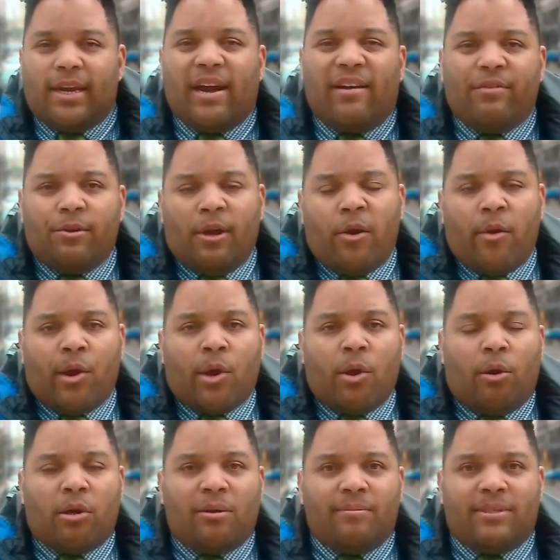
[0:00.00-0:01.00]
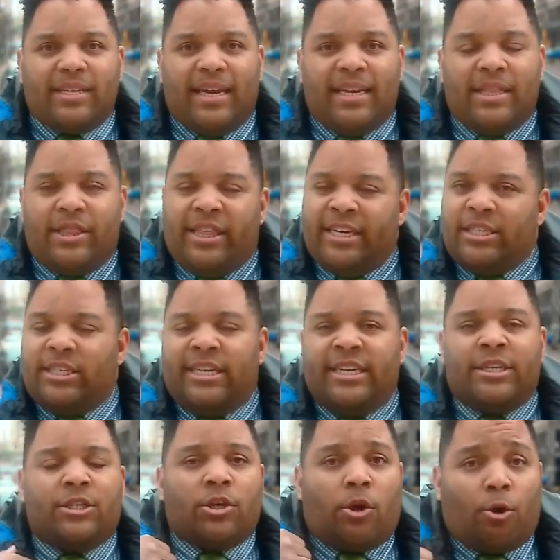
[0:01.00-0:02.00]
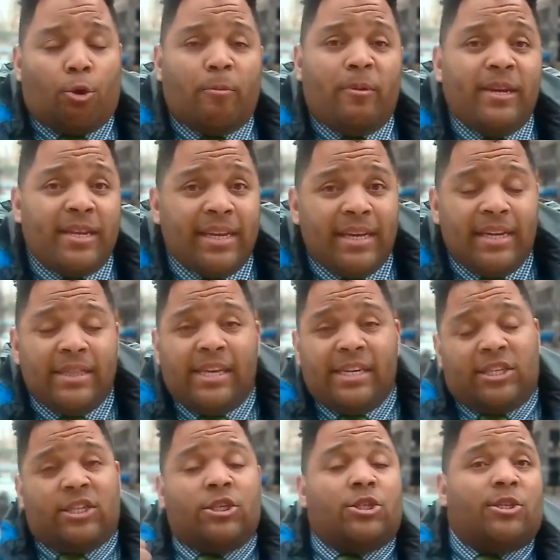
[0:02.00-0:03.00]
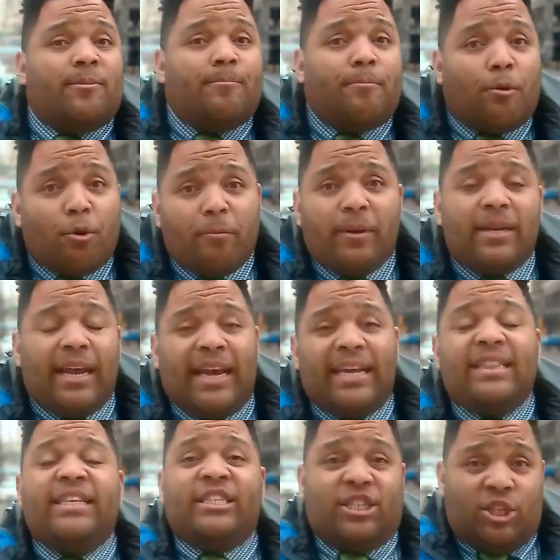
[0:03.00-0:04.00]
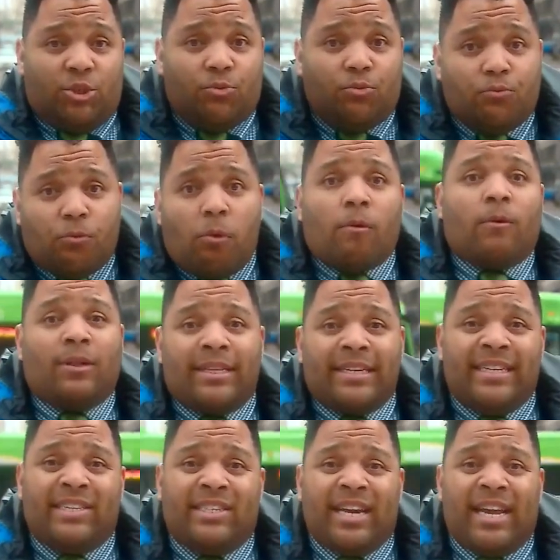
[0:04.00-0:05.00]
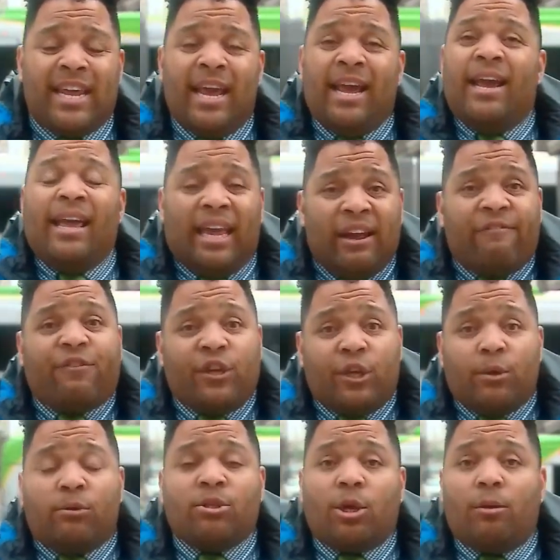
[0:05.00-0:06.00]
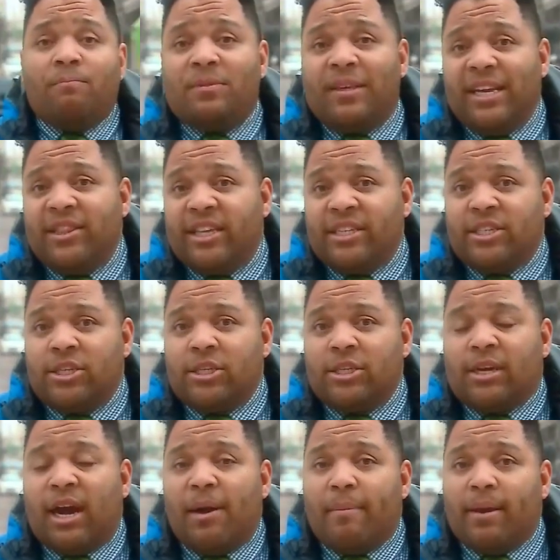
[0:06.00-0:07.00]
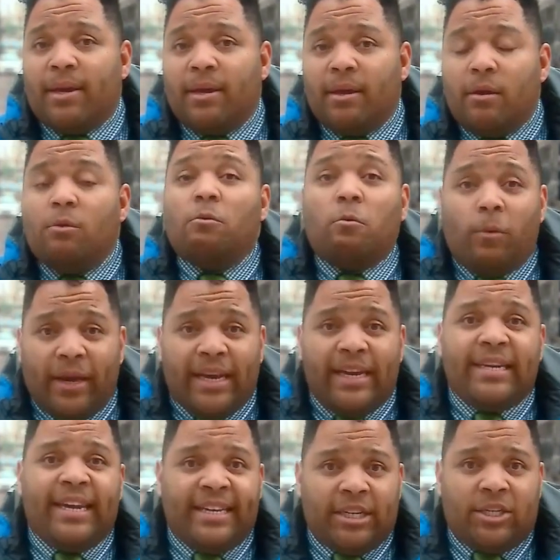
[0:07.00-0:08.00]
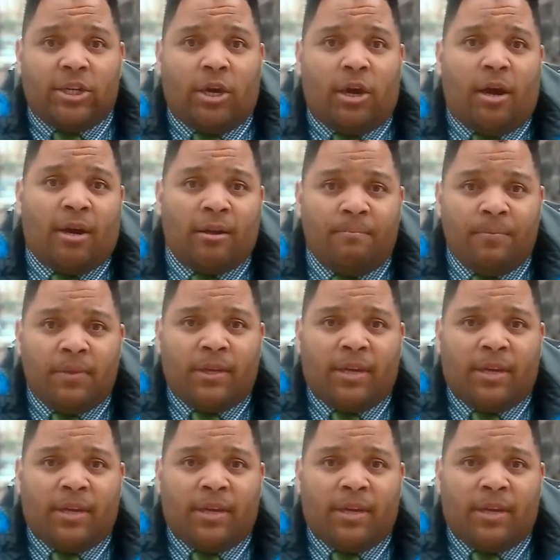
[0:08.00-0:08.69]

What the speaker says: Governor Eric Holcomb said this is urban, this is suburban, and this is rural. He said, if you don't think this is coming, we need to talk.